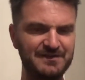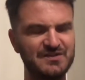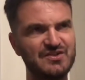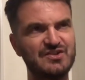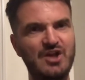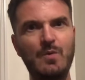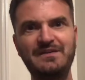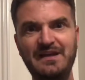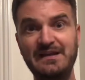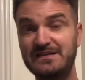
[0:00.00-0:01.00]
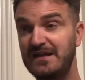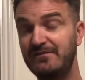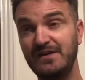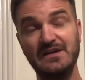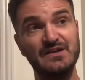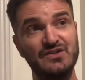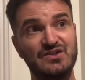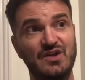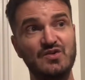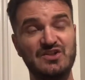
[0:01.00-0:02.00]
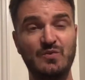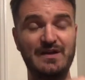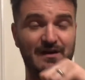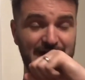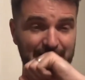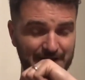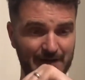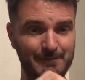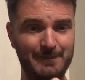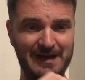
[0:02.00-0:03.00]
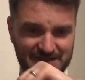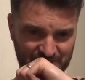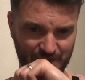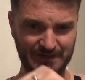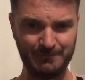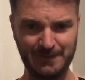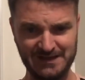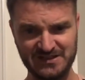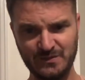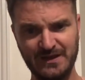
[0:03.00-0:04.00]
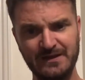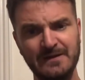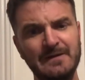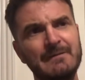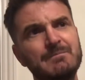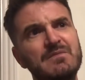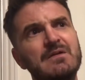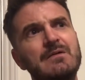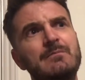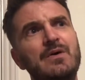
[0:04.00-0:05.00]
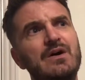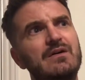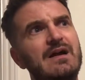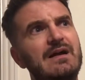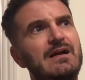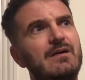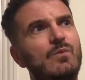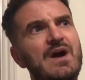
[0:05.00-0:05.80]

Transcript: It's so addictive, so sweet. I kept going back to it and back to it. But when